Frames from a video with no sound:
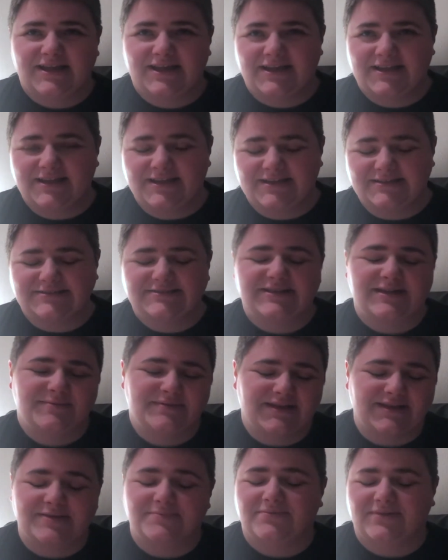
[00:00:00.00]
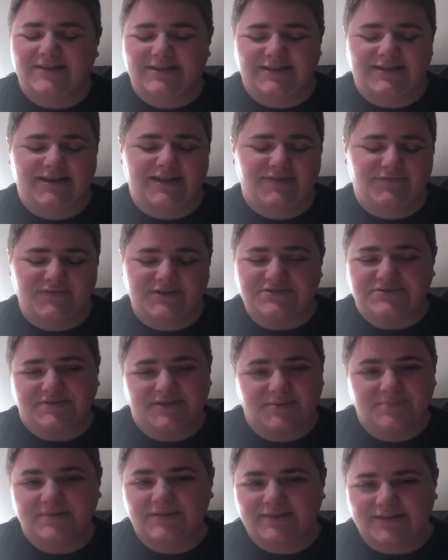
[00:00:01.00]
yes, I'm not complaining that I have facial
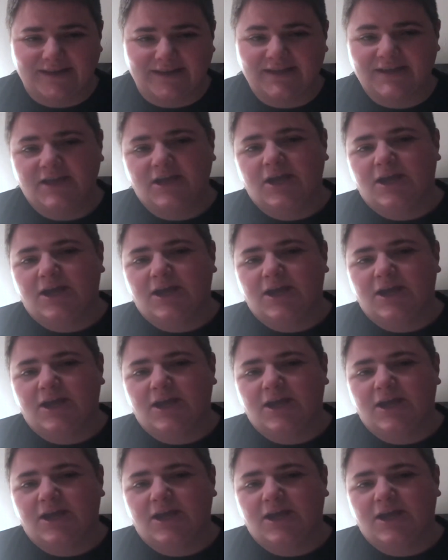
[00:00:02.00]
hair, but